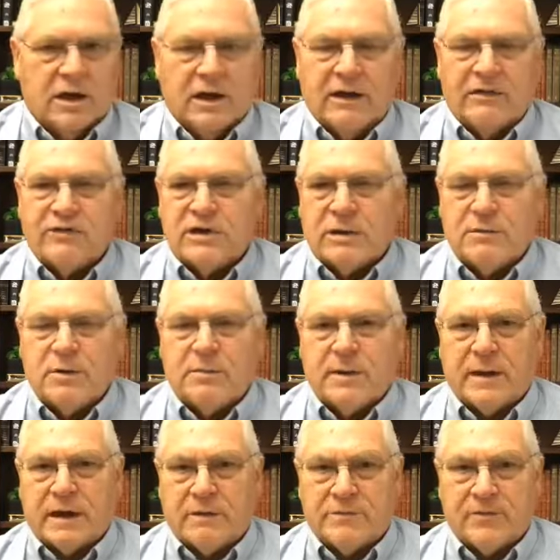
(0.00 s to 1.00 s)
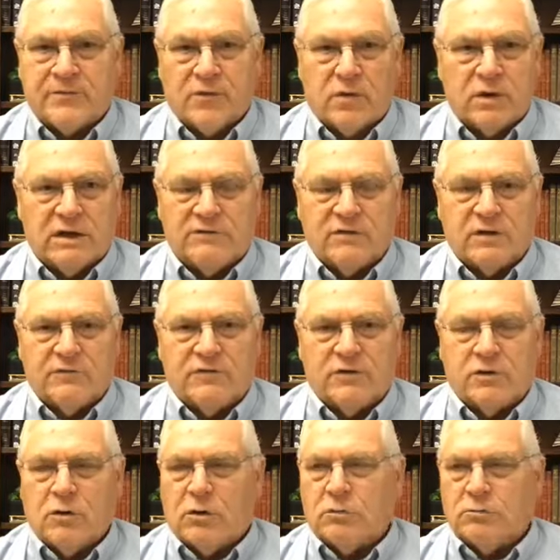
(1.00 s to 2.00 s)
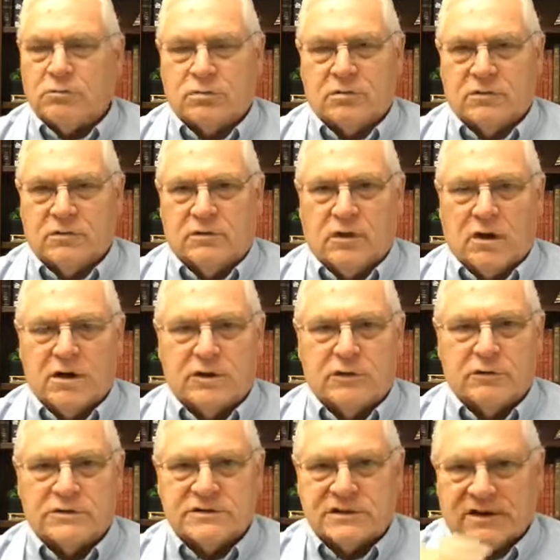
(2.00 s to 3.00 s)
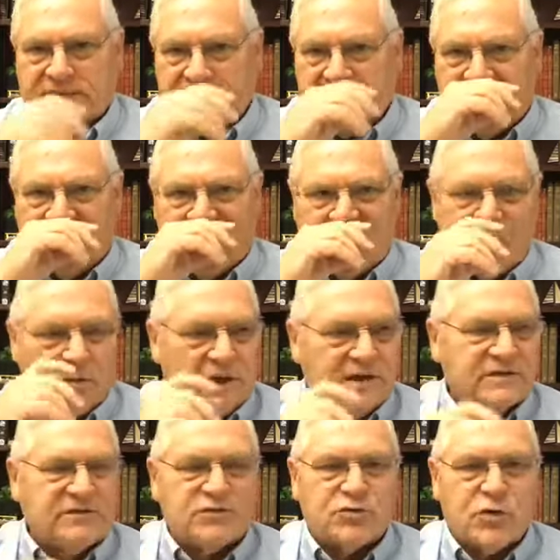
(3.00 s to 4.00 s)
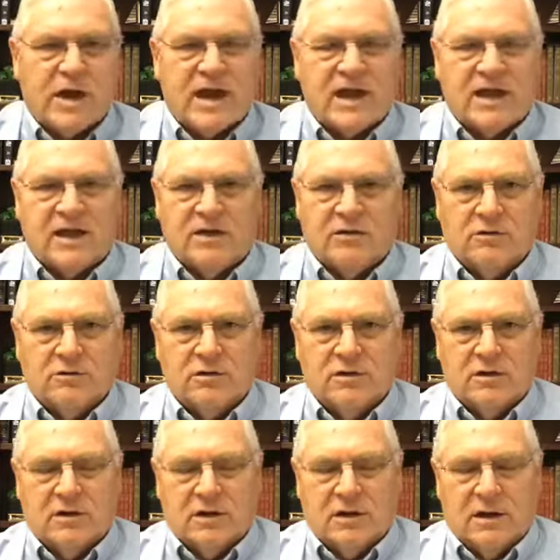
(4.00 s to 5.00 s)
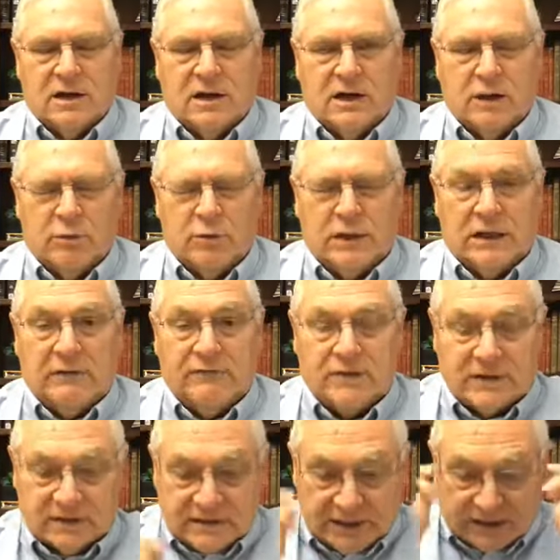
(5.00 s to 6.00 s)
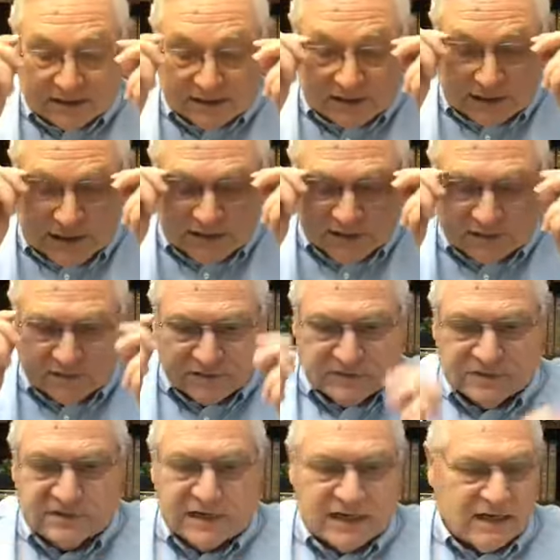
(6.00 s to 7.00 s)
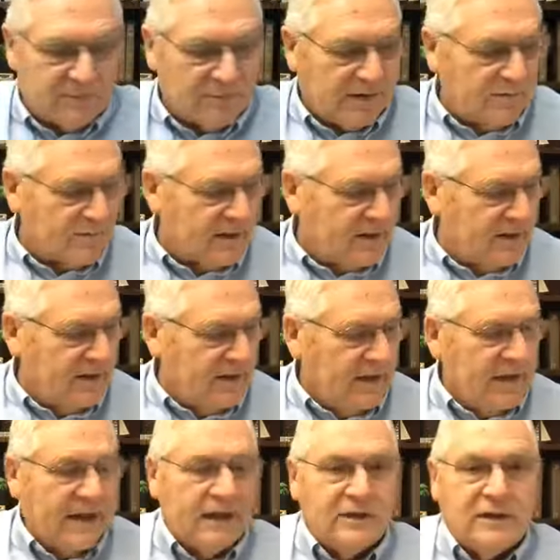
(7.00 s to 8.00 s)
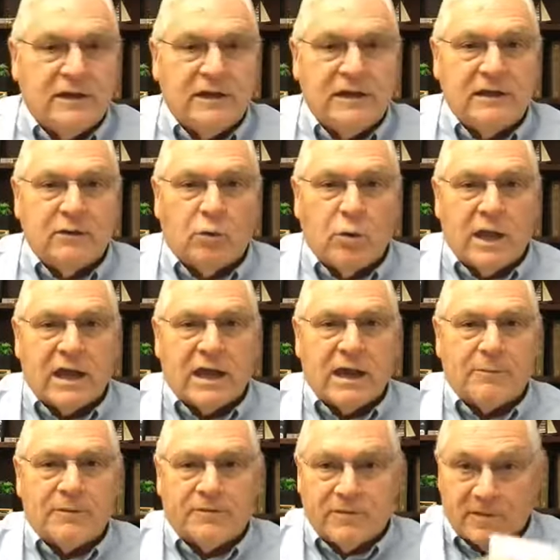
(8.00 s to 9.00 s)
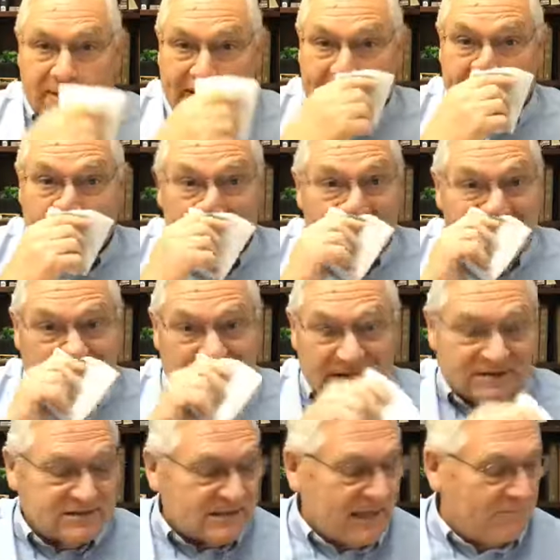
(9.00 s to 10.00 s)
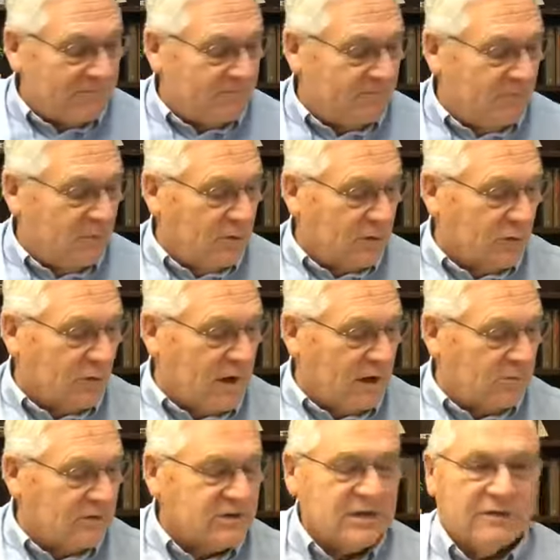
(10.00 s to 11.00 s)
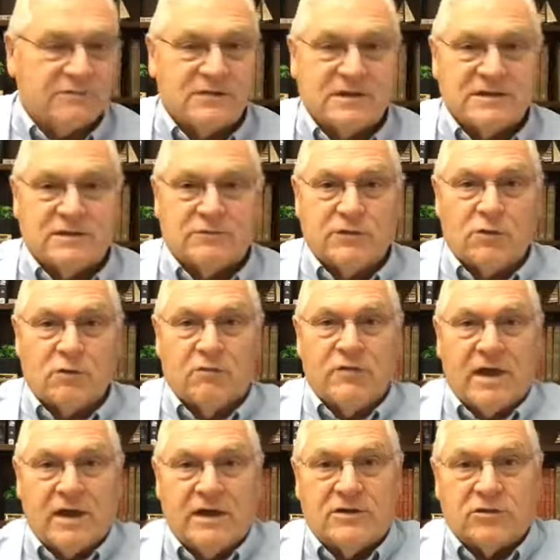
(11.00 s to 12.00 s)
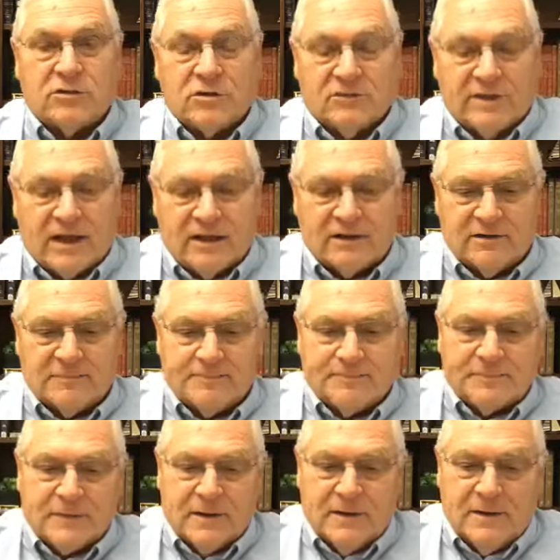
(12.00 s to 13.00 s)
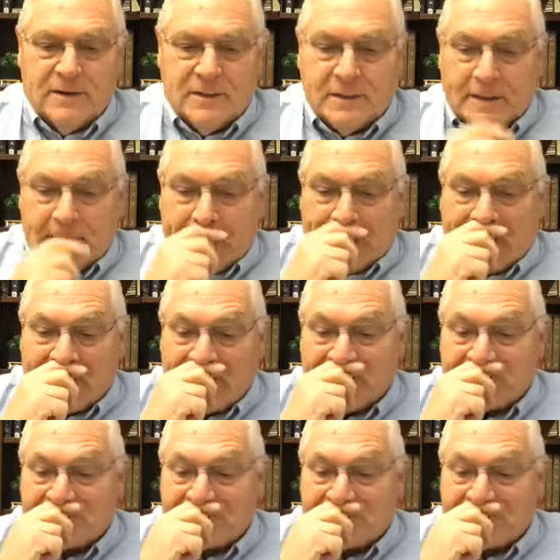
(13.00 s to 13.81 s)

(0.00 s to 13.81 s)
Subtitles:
Every time you pick up your phone, even if you aren't doing stuff, they have ways of tracking you. We live in a technological society, my friend, and you need to wake up if you're not awake and stop fooling around with stuff that's of no eternal value. Now,